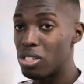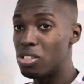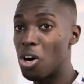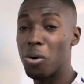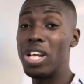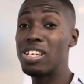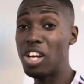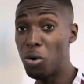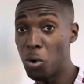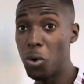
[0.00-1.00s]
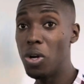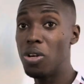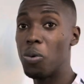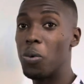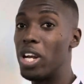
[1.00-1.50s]
Now, there's a
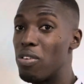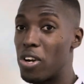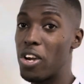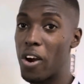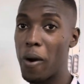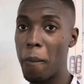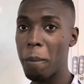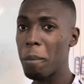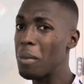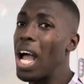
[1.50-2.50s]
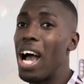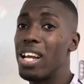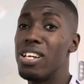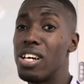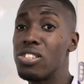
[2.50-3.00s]
rule whenever you're
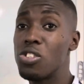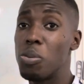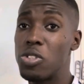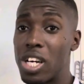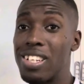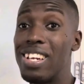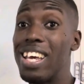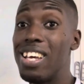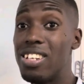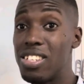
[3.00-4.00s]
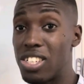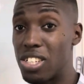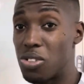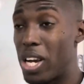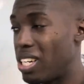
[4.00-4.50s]
adding and subtracting
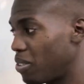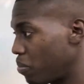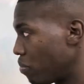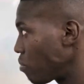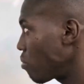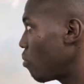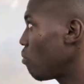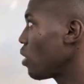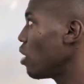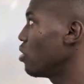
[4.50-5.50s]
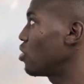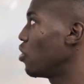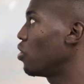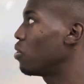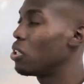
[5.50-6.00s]
integers, right?
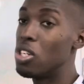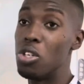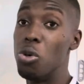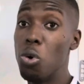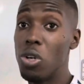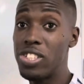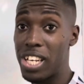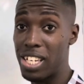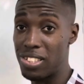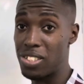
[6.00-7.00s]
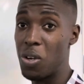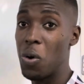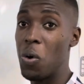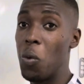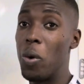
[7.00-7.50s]
So the rule says
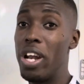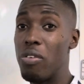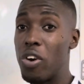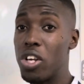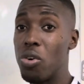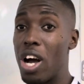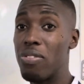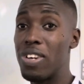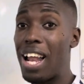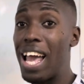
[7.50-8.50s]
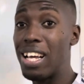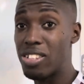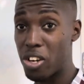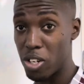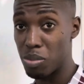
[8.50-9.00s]
whenever you have like
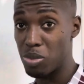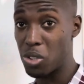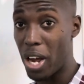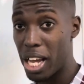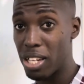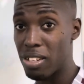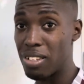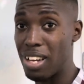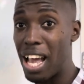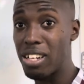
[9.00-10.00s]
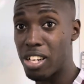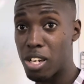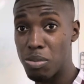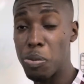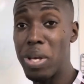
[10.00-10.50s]
terms, right? Like
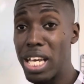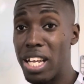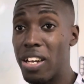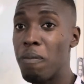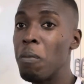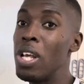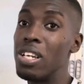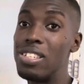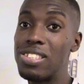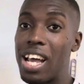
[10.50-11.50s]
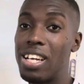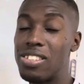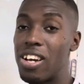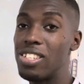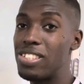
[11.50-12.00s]
terms meaning the signs
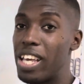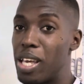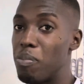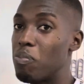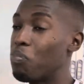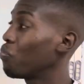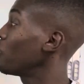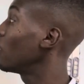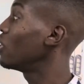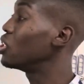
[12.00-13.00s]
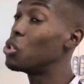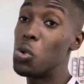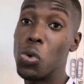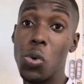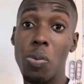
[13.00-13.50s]
are the same.
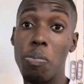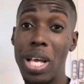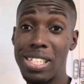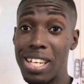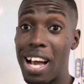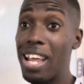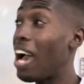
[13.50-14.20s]
You basically